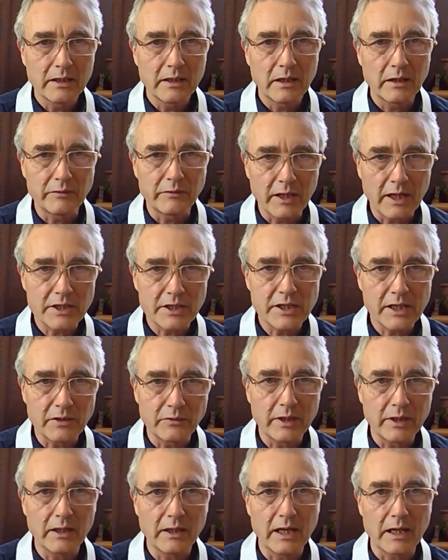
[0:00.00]
of getting
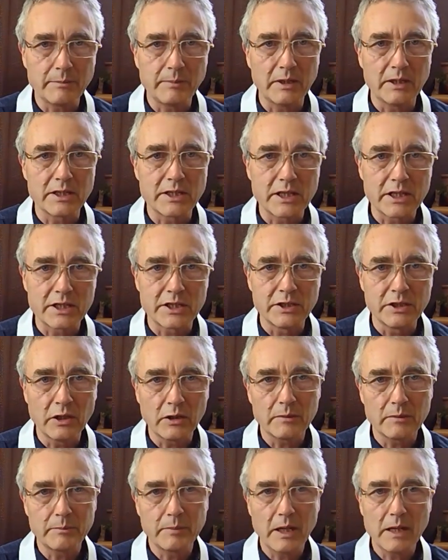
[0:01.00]
real happiness is
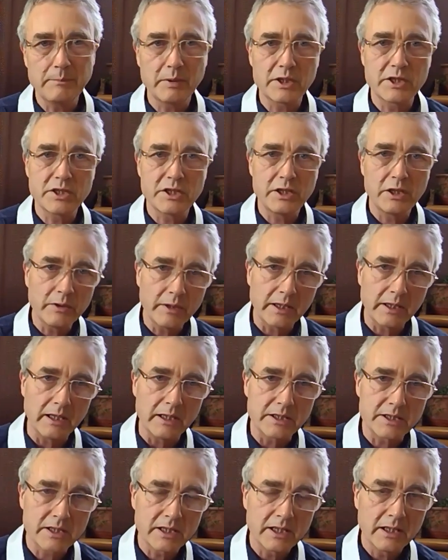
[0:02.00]
not by pursuing
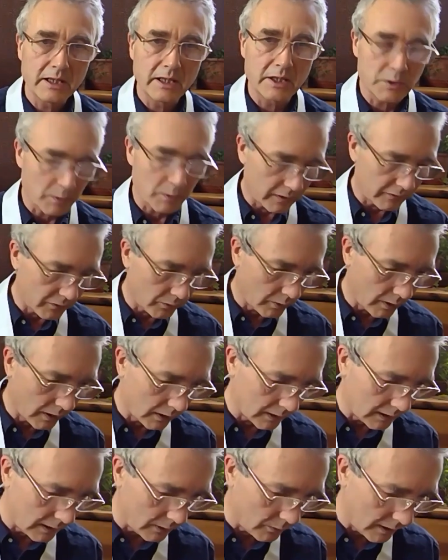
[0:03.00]
it as one of the worldly